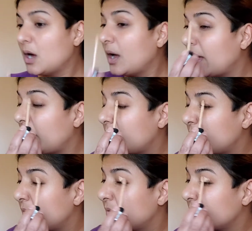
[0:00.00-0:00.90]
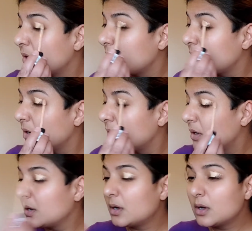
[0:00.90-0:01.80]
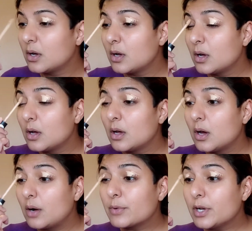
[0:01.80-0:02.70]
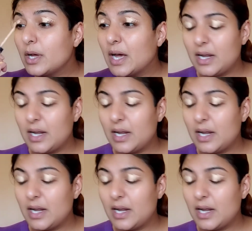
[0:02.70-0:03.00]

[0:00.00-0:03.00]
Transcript: and I'm gonna